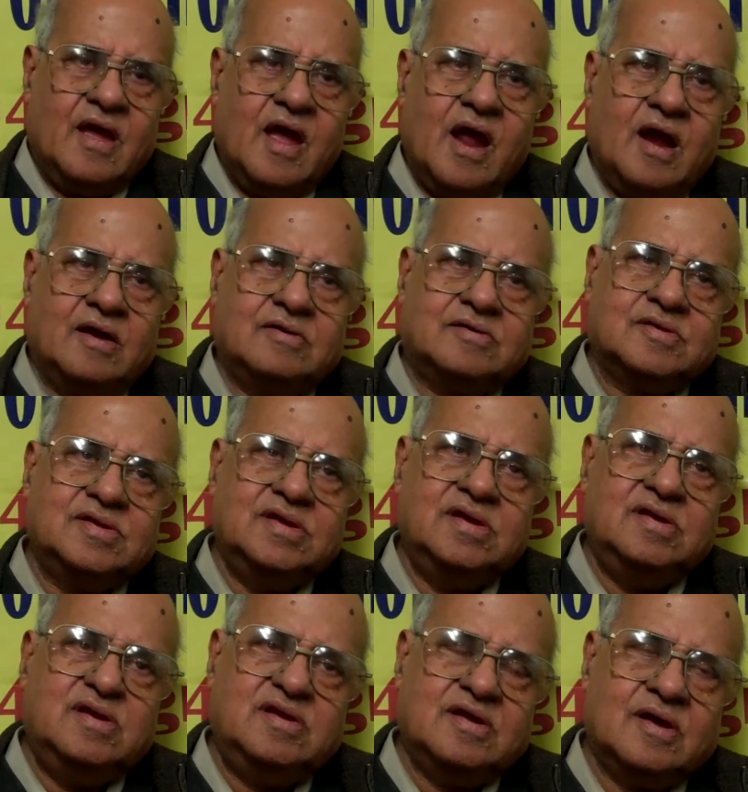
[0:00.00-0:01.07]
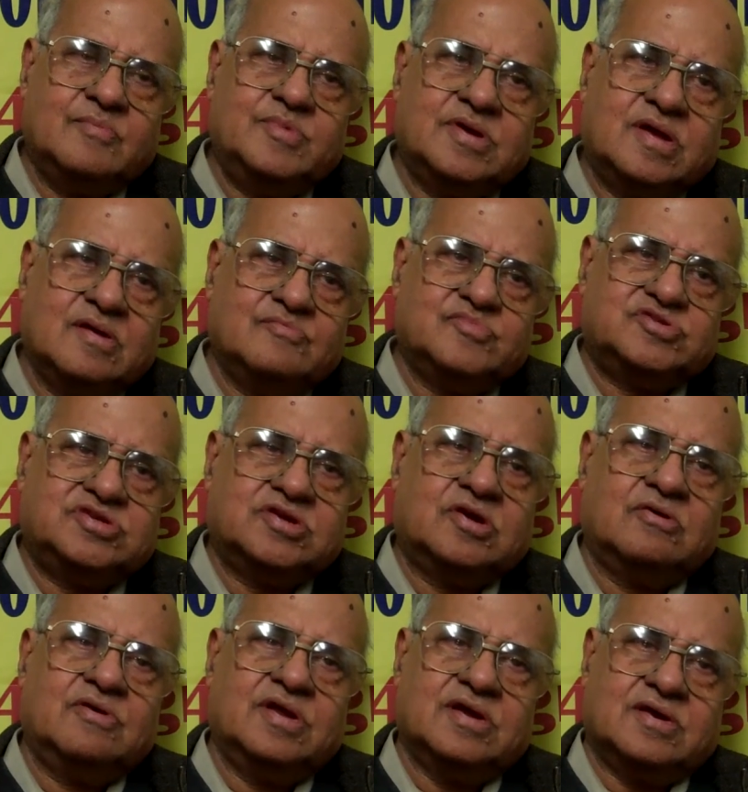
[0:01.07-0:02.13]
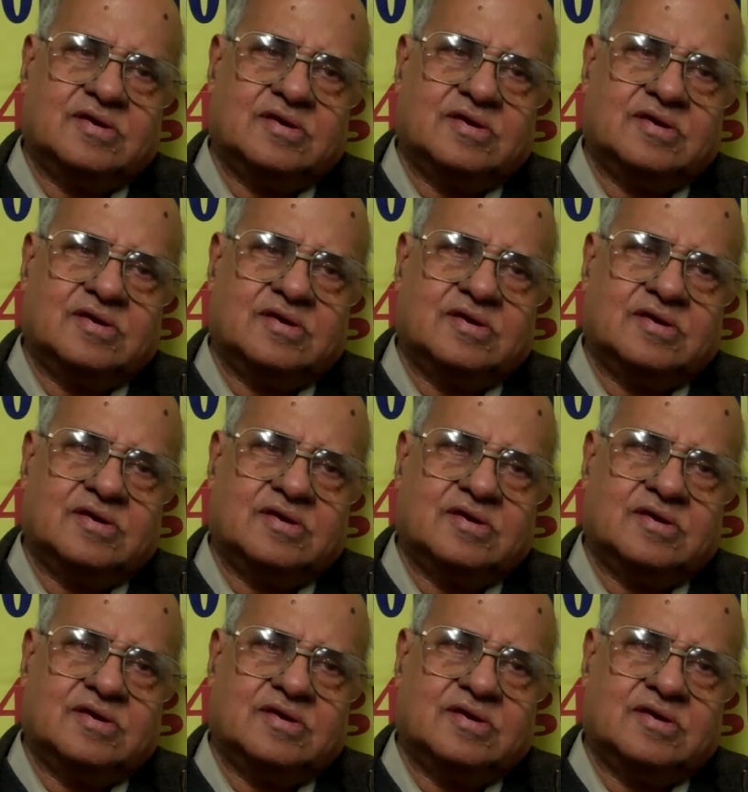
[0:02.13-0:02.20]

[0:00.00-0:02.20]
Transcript: and India became secular.